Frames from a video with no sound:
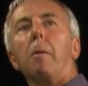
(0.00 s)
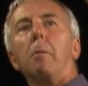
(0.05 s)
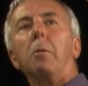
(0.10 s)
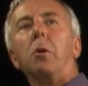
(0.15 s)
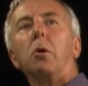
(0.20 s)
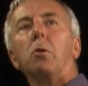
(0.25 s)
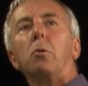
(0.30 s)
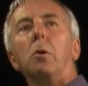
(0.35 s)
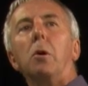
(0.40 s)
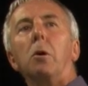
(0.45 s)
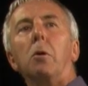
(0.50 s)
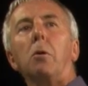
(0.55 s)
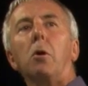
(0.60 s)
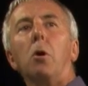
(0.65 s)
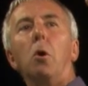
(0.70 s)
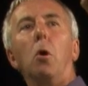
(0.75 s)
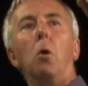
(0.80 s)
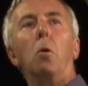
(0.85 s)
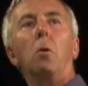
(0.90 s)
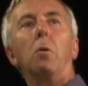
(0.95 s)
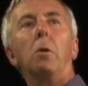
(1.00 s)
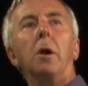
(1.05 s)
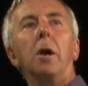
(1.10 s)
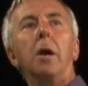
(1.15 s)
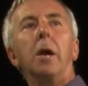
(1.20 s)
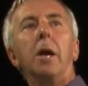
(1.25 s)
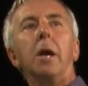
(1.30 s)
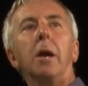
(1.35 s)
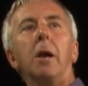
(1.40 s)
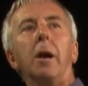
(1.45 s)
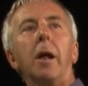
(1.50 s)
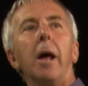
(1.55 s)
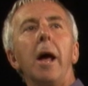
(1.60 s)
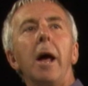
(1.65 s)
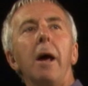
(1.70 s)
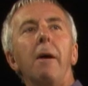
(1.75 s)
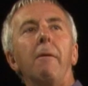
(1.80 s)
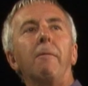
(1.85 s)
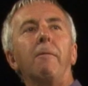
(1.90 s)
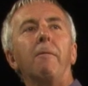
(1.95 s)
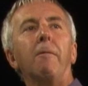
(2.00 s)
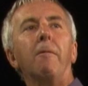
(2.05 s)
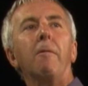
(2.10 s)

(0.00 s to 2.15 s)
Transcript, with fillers: which we'll call little f,